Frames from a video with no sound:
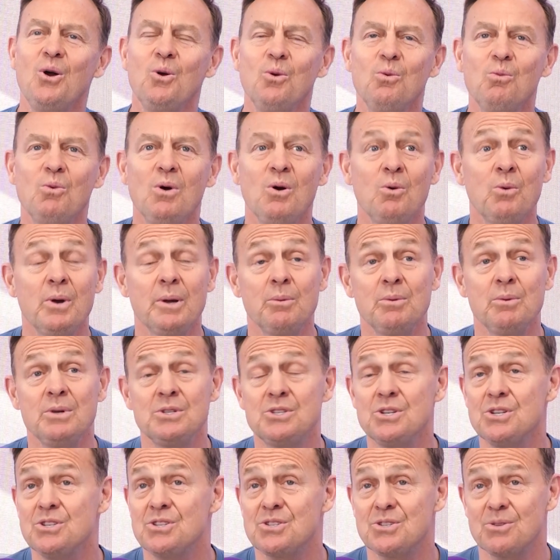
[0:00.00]
well, we were
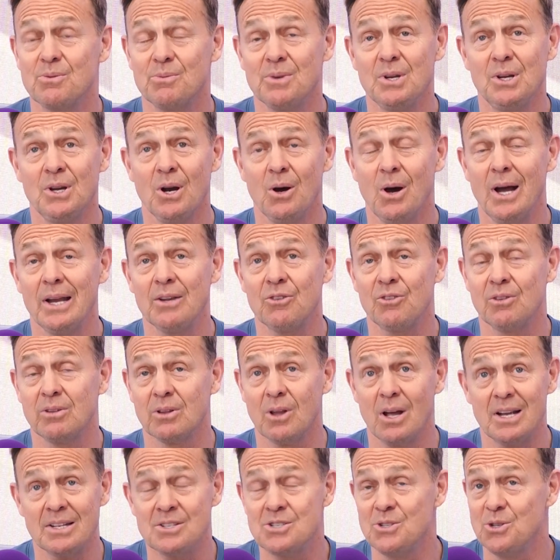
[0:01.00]
just, I'd
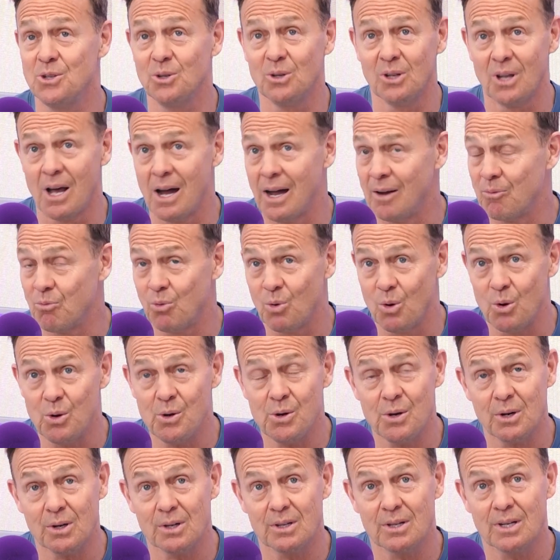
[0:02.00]
like to do live
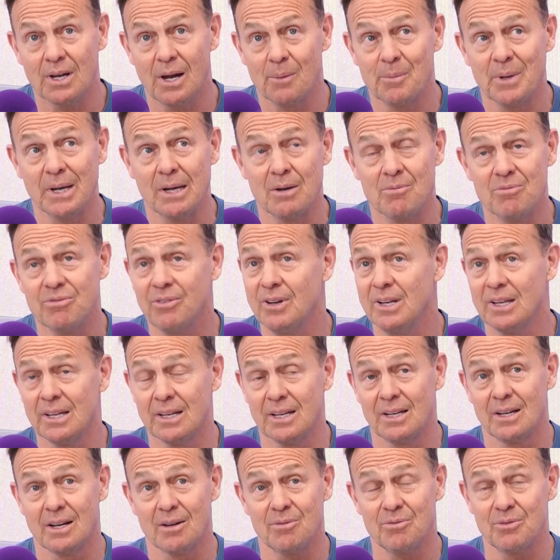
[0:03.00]
work. I mean, and funnily
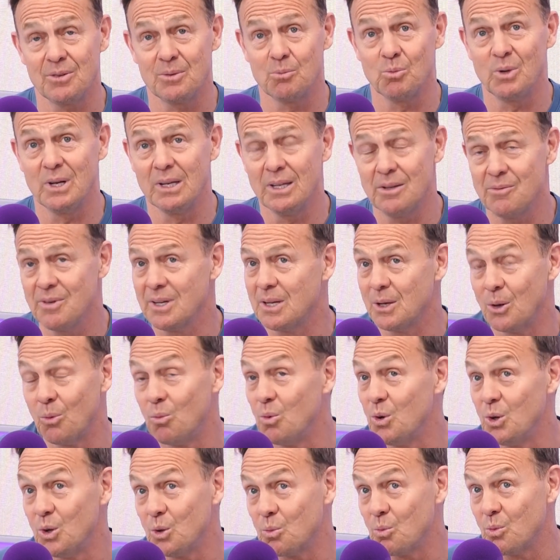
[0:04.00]
enough, we're living in a
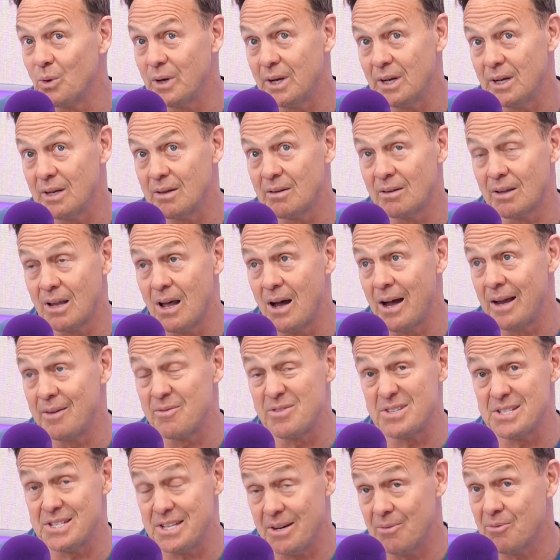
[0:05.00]
world where
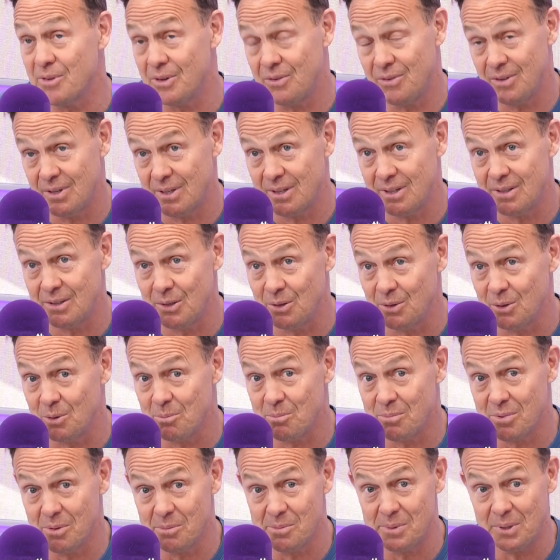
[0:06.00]
live is everything,
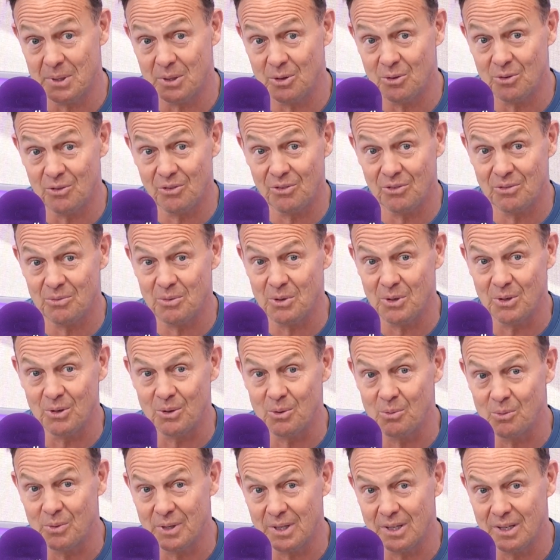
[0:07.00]
probably because,
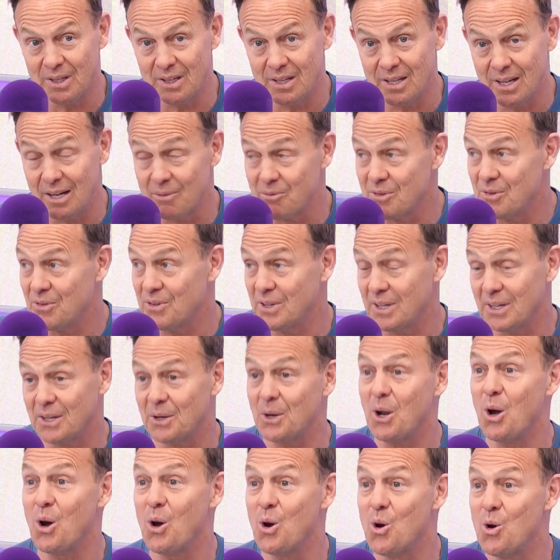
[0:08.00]
we can get everything
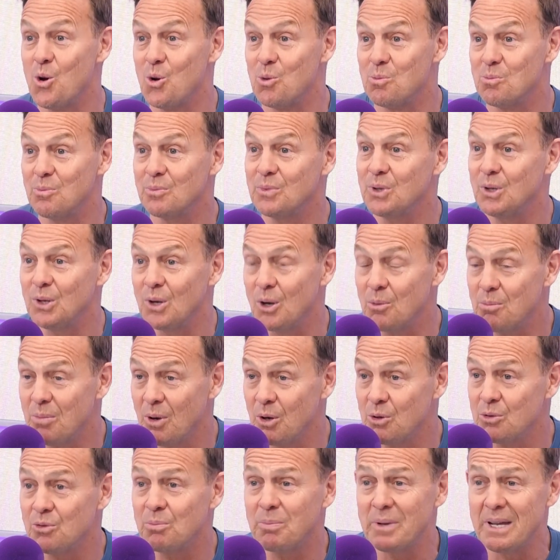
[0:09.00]
at home,
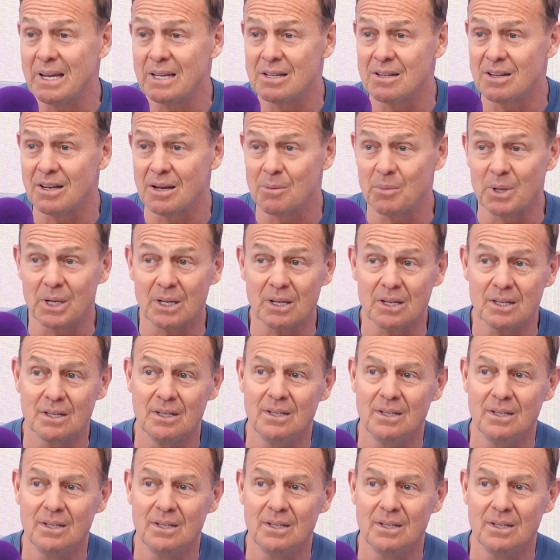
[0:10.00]
post-pandemic.